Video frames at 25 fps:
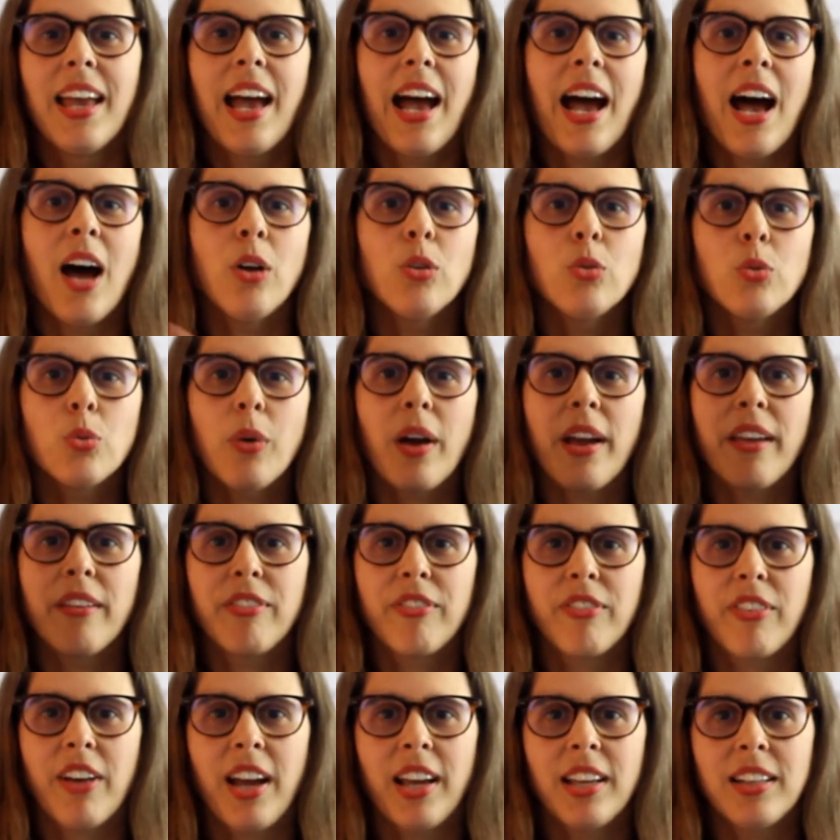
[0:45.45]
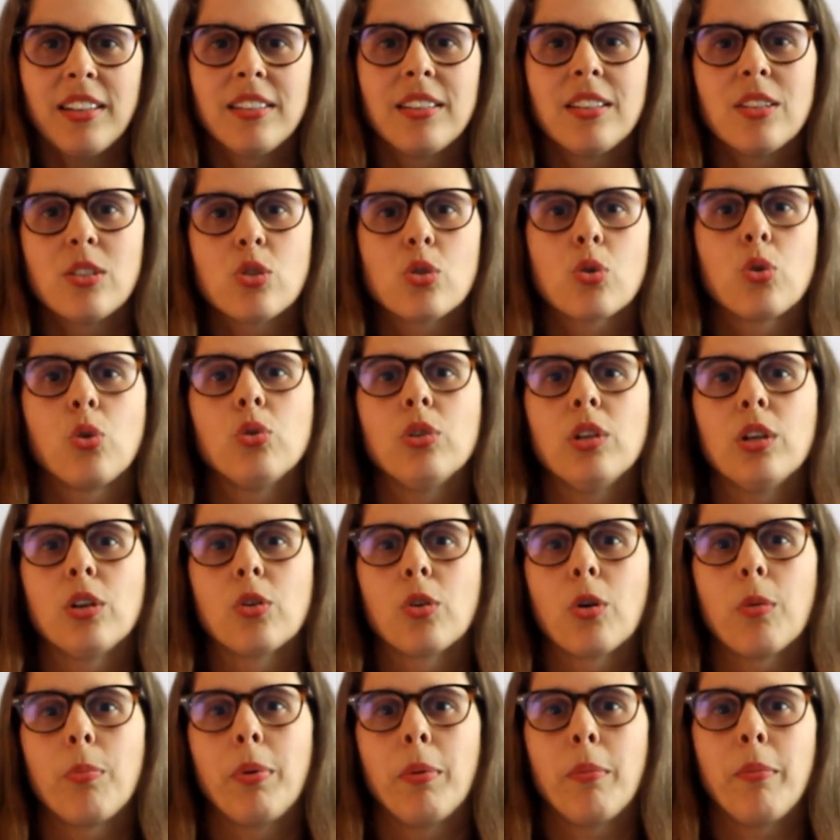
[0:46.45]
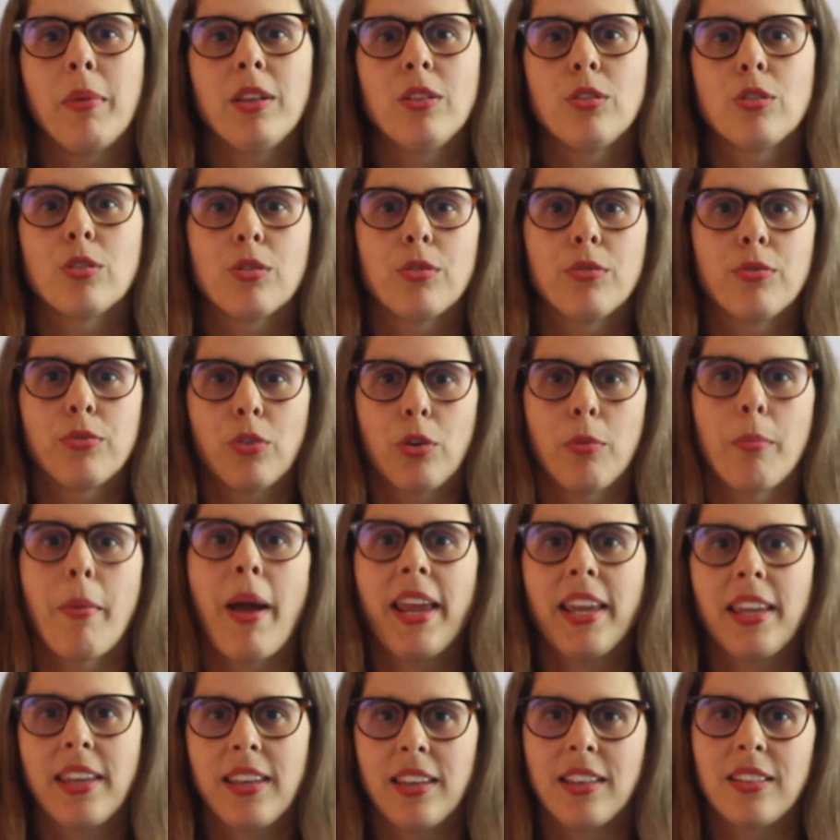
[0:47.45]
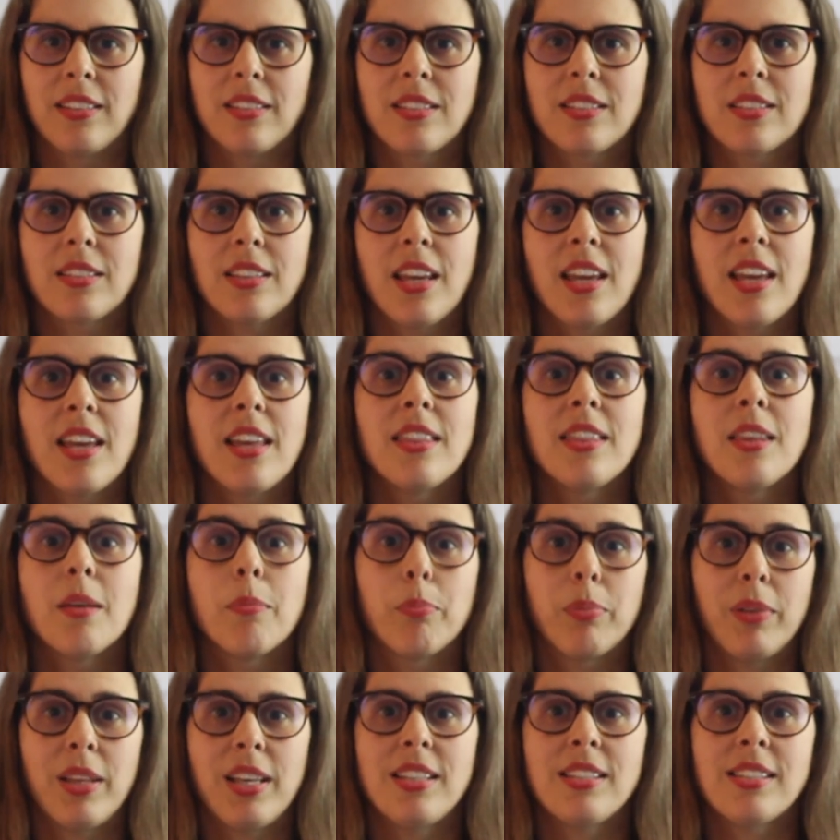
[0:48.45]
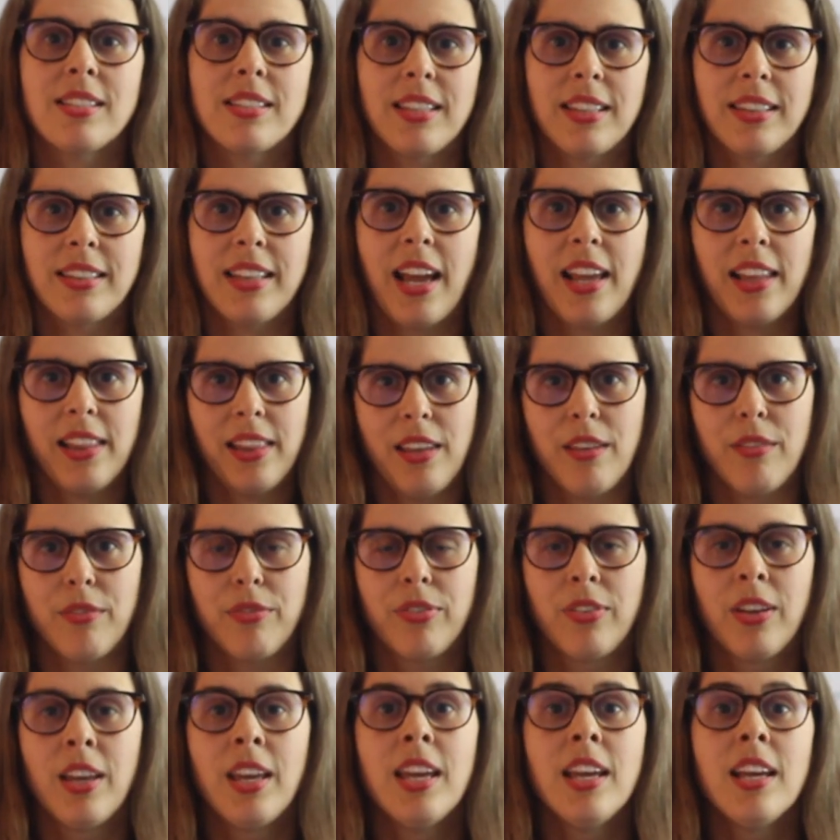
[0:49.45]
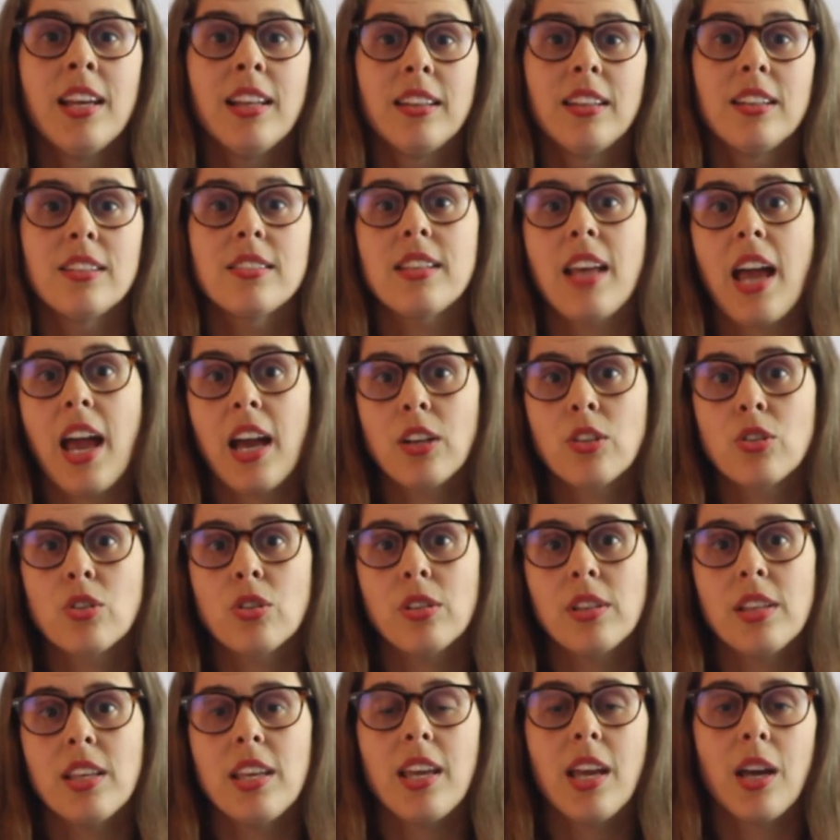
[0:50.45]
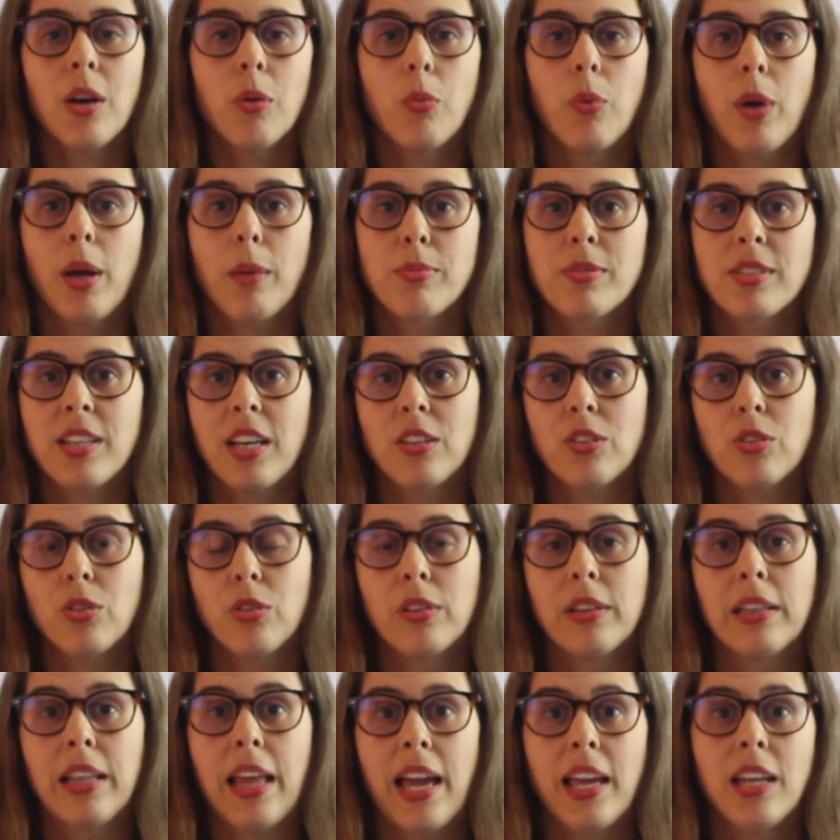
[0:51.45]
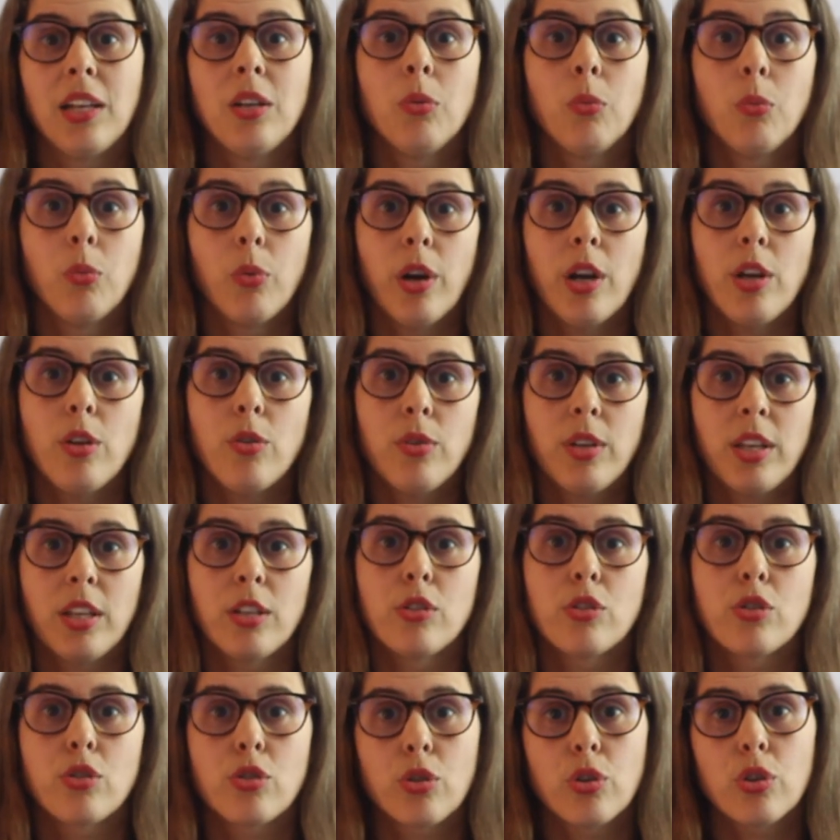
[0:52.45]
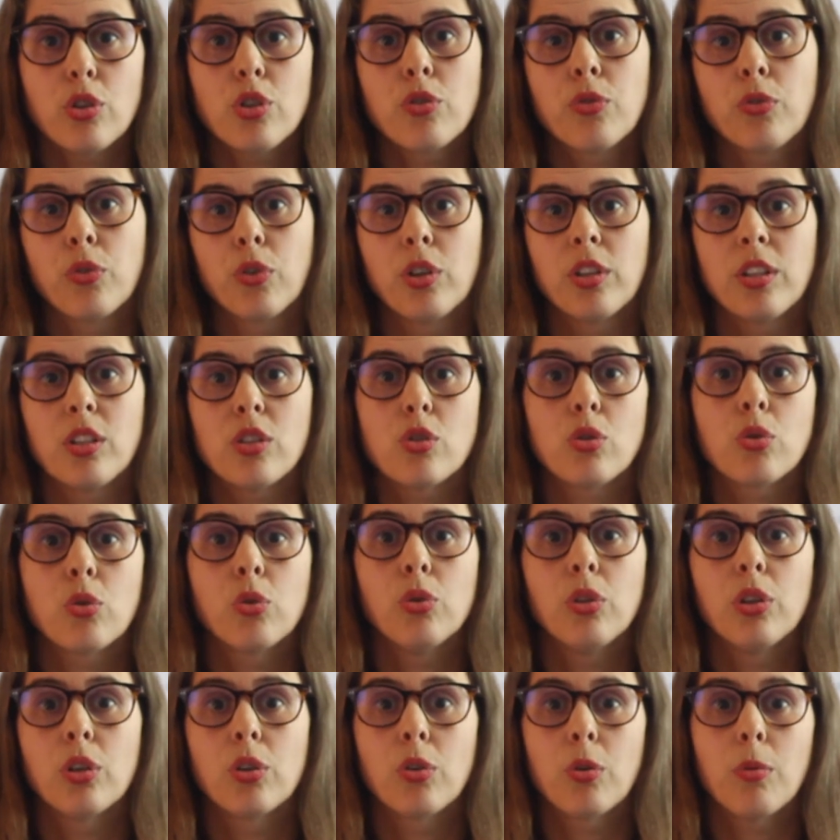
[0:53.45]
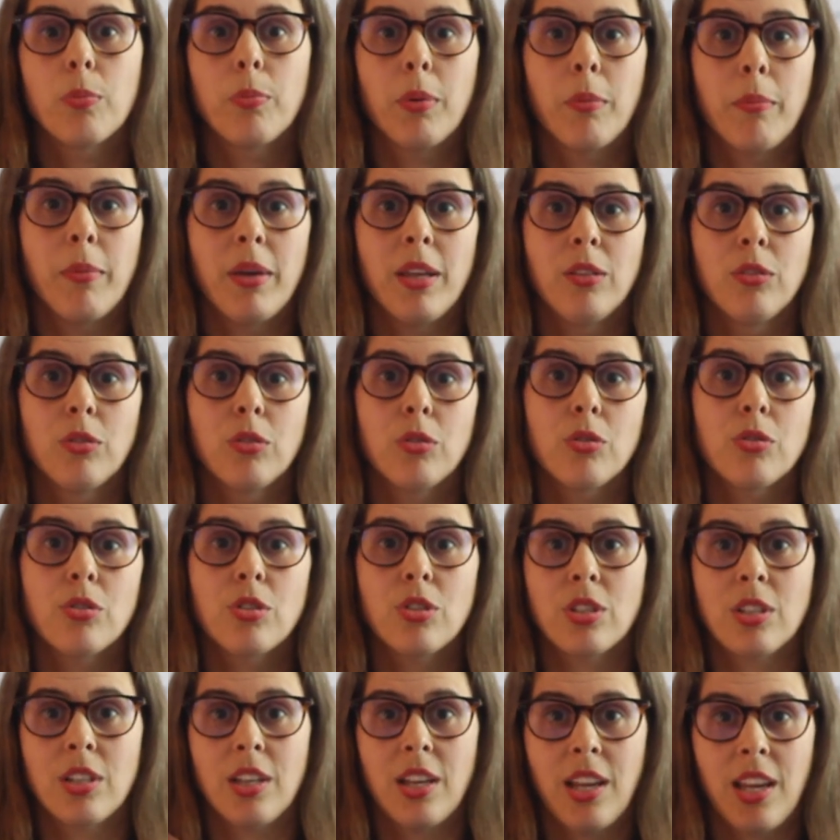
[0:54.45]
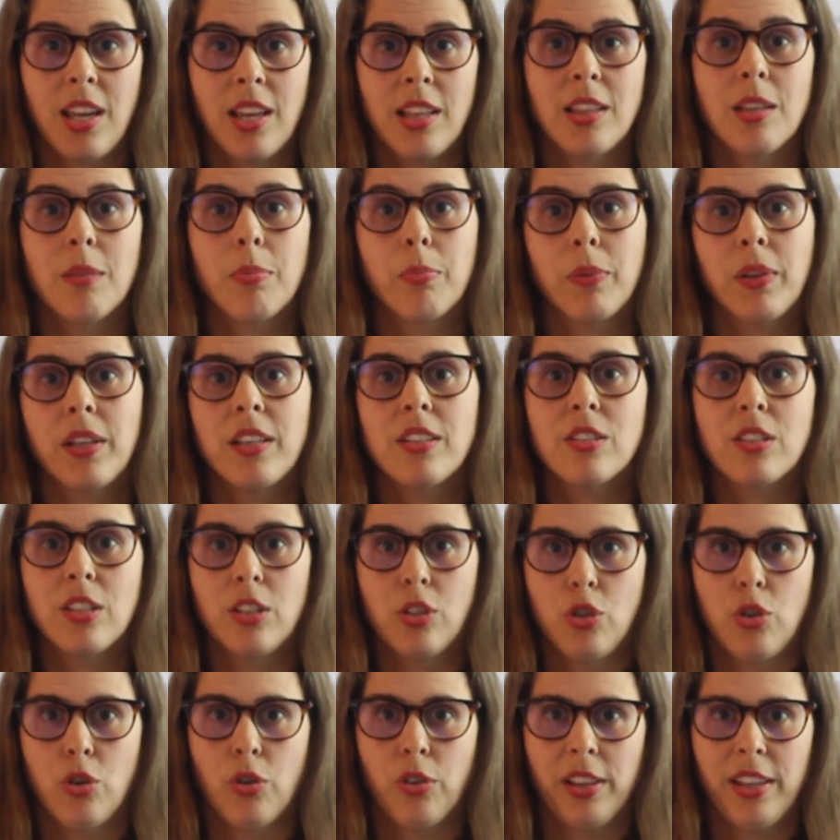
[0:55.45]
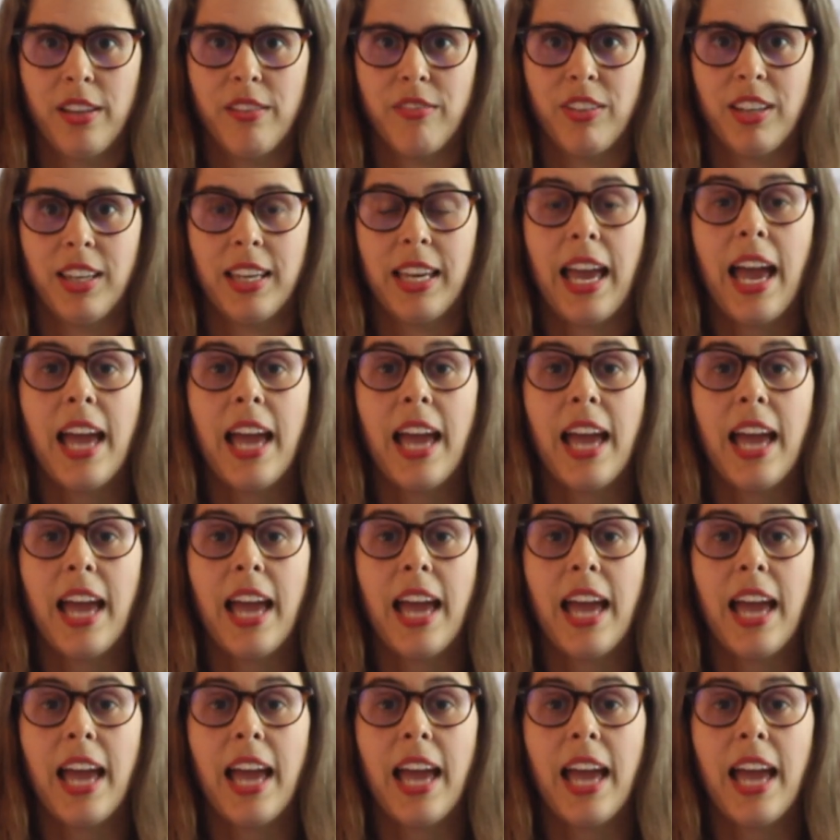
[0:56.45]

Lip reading: How do I find the school agrupamento for my kids and the place that I live? There's actually a website online where you can search for the school agrupamentos and the place that you're living.